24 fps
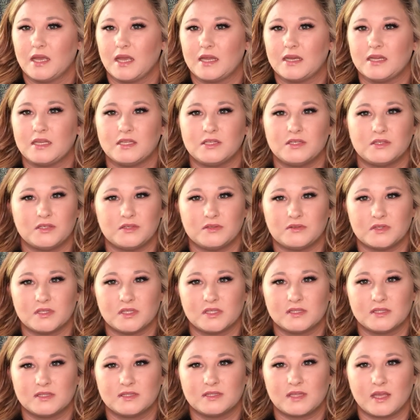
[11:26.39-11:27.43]
I need to do
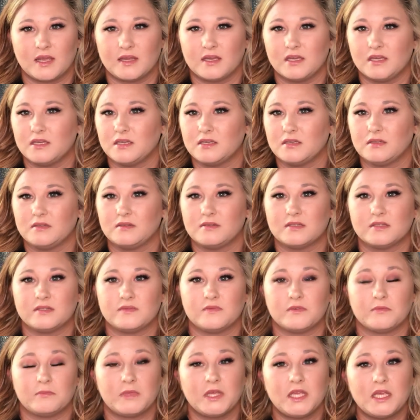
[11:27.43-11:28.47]
this. I need to do this
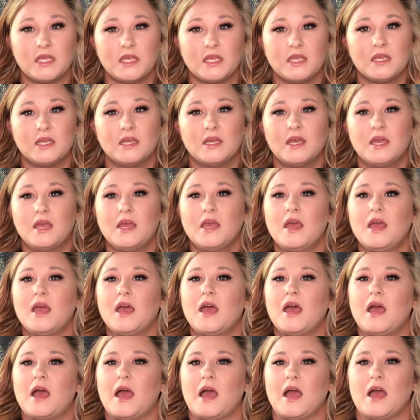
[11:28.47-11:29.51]
for me.
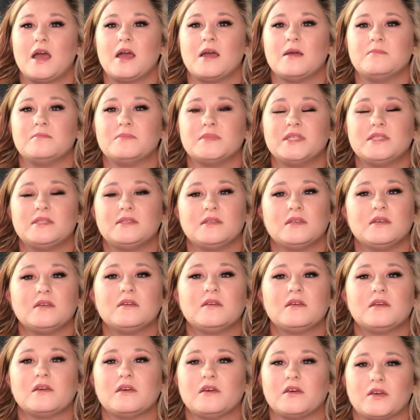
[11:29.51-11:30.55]
I'm
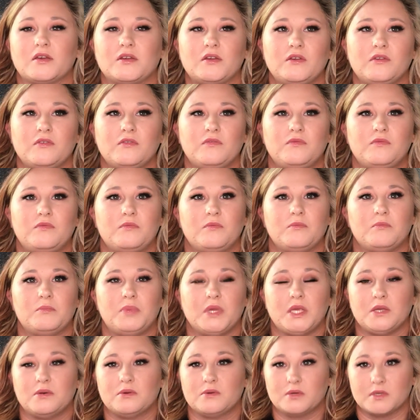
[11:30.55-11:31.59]
sick of
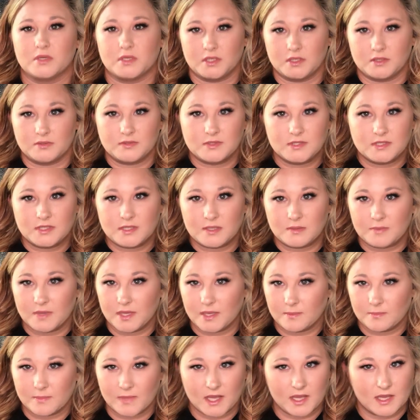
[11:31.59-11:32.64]
being reduced to
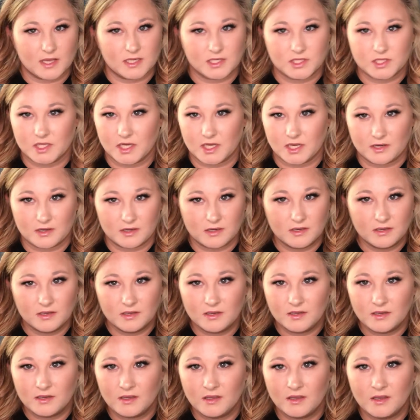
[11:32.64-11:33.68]
being behind a chair
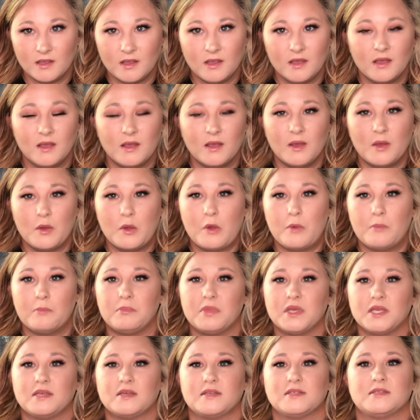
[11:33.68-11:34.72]

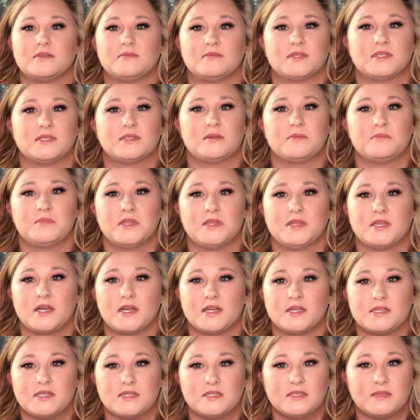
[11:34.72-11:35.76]
because it was something that
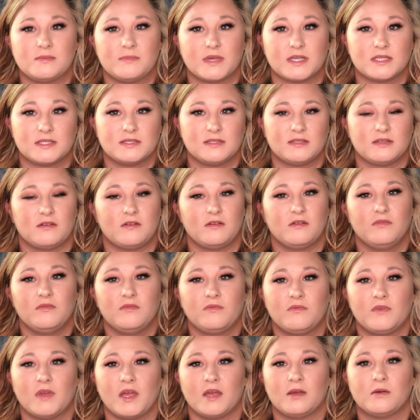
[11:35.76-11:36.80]
I did to myself.
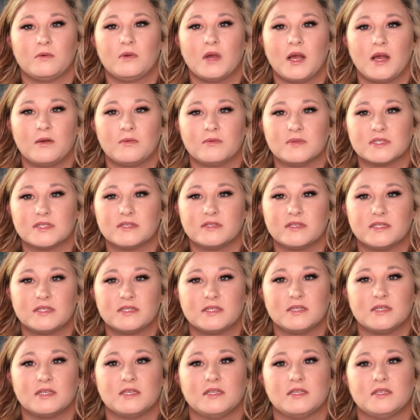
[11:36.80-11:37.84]
I was
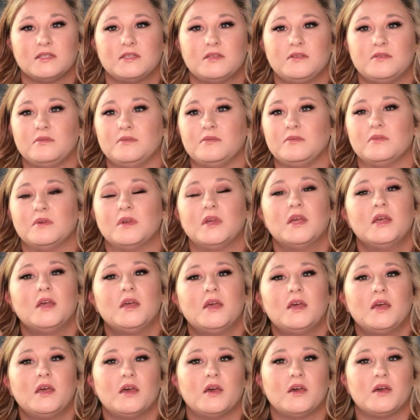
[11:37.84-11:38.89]
listening to
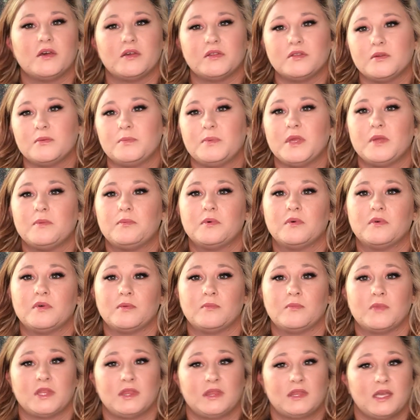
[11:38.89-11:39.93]
other people
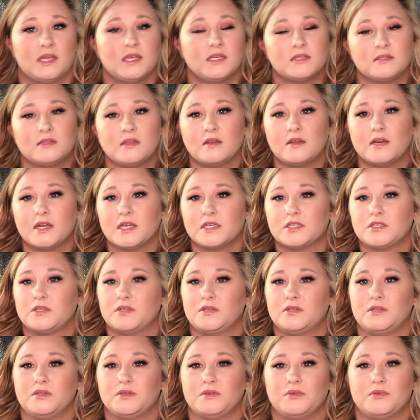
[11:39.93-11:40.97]
and what they thought I
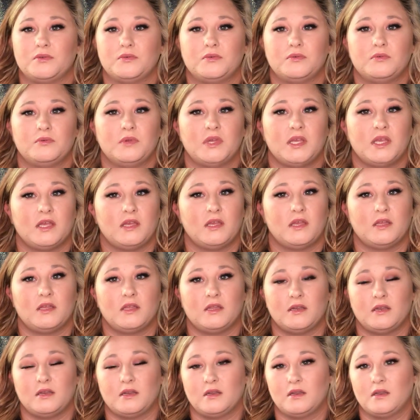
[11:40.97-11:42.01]
should do
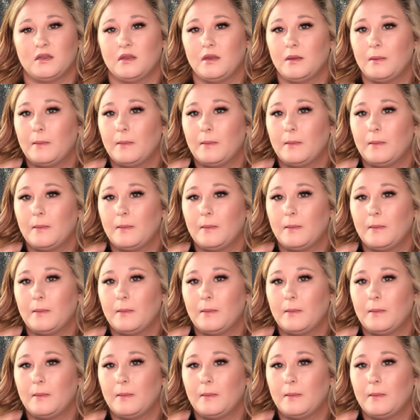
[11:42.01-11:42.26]
and